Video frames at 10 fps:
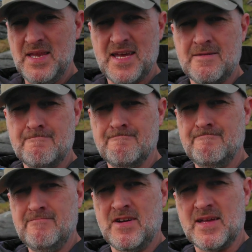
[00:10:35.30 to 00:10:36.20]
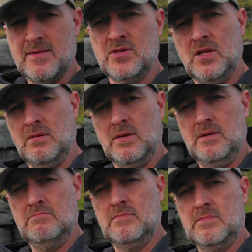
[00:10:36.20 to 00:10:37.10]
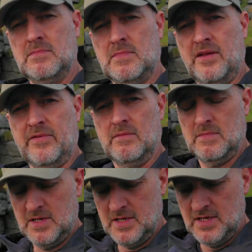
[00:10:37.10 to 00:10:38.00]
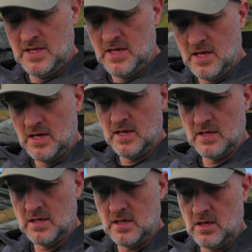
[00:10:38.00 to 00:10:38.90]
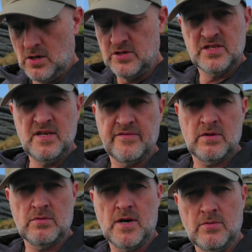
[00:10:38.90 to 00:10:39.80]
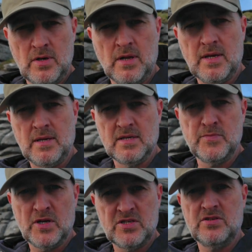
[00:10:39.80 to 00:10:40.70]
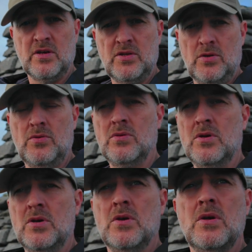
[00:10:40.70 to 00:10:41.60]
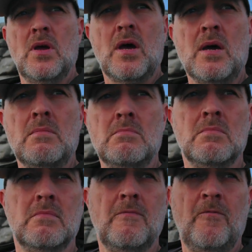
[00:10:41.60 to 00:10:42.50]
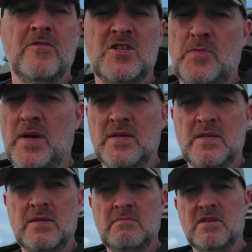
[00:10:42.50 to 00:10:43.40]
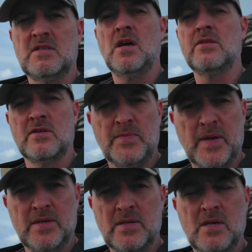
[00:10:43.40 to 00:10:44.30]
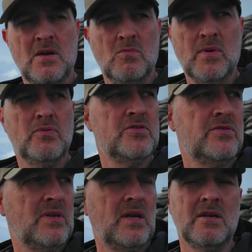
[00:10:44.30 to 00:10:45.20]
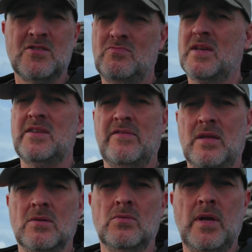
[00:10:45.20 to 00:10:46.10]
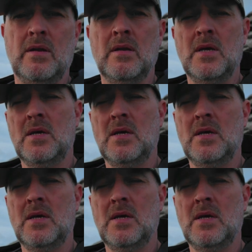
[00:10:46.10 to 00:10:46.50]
I absolutely love it. Honestly, never thought I would like it as much as I do. For space, there's tons of space. 1.2 kilos, that's everything, all in.